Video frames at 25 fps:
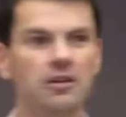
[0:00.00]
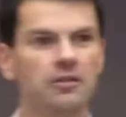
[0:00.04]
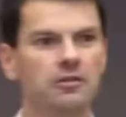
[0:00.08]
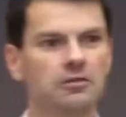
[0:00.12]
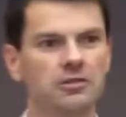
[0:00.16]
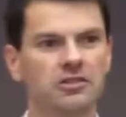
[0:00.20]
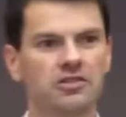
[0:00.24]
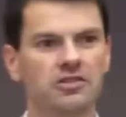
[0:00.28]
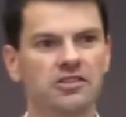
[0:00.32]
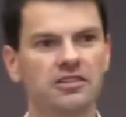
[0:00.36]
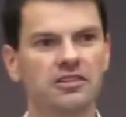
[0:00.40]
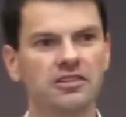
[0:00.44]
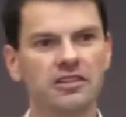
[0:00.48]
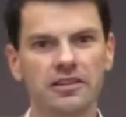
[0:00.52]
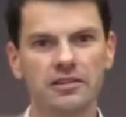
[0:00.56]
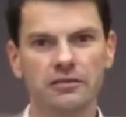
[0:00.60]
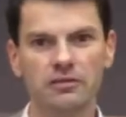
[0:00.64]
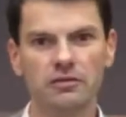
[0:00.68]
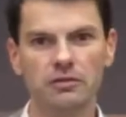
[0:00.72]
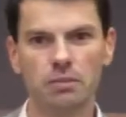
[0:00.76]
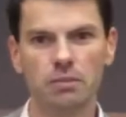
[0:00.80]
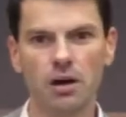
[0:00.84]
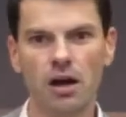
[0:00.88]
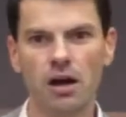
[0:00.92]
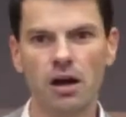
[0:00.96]
listening to
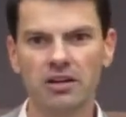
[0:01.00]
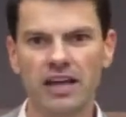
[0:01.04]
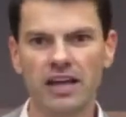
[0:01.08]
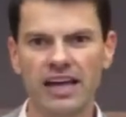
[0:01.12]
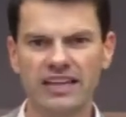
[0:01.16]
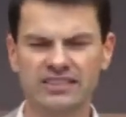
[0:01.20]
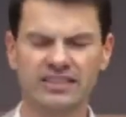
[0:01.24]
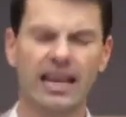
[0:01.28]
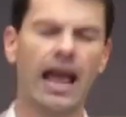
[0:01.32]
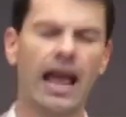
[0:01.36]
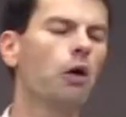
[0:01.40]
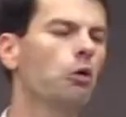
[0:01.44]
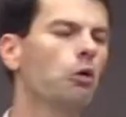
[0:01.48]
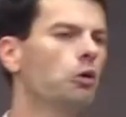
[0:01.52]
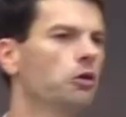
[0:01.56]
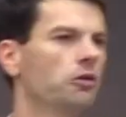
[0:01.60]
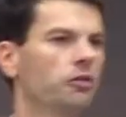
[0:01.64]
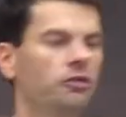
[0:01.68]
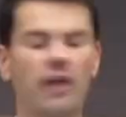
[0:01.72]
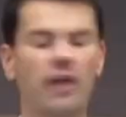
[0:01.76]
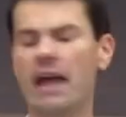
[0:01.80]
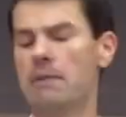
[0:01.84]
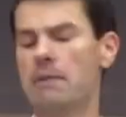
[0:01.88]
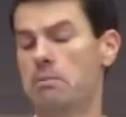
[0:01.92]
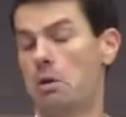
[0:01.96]
different podcasts. How could
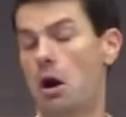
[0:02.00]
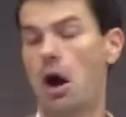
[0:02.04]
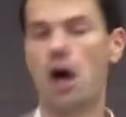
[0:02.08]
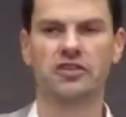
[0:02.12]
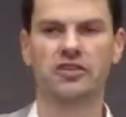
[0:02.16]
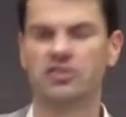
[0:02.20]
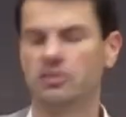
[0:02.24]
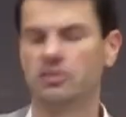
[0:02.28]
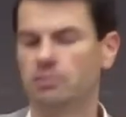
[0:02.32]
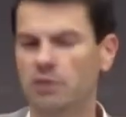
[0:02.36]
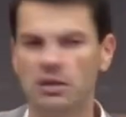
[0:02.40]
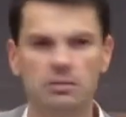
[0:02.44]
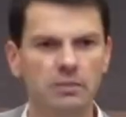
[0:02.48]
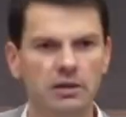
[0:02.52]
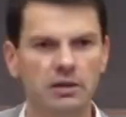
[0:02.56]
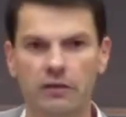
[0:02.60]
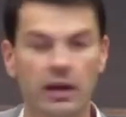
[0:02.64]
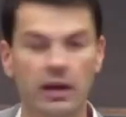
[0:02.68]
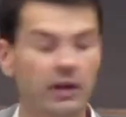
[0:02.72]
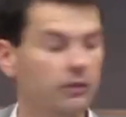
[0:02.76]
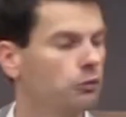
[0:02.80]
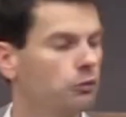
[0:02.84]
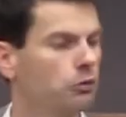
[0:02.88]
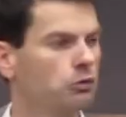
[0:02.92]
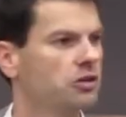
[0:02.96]
they possibly be
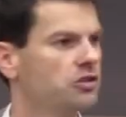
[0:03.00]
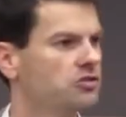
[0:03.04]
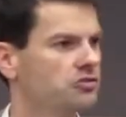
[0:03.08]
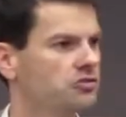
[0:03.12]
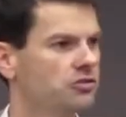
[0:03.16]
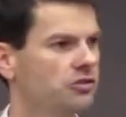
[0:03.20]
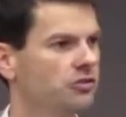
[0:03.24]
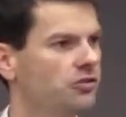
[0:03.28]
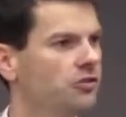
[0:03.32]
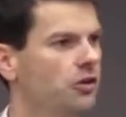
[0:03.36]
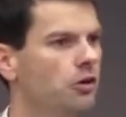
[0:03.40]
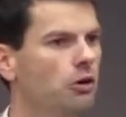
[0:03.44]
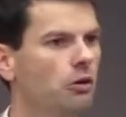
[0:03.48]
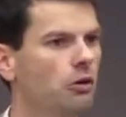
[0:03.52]
faithful Christians too?